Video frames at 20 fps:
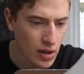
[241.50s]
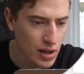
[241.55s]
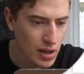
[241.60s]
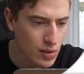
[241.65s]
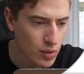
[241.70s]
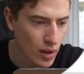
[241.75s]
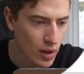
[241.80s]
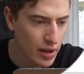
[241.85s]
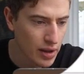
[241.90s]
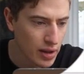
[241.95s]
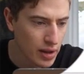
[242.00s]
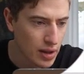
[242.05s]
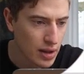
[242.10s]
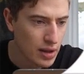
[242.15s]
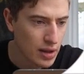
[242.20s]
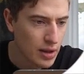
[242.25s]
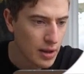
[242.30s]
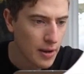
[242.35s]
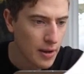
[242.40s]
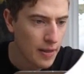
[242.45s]
at this one.
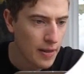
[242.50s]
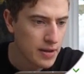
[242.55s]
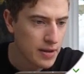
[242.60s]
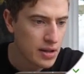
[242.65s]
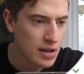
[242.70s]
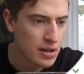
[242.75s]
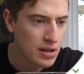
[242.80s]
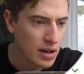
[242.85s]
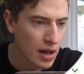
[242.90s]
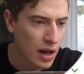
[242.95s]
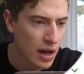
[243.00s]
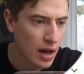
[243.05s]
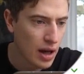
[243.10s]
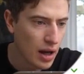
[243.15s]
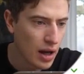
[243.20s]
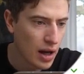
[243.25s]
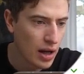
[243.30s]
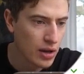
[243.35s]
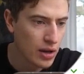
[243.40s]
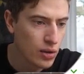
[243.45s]
This is
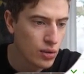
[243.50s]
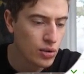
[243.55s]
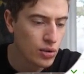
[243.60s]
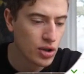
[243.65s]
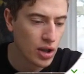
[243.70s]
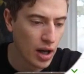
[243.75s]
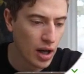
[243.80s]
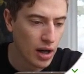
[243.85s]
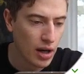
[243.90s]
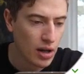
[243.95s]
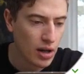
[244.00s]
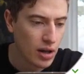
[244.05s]
Anucha,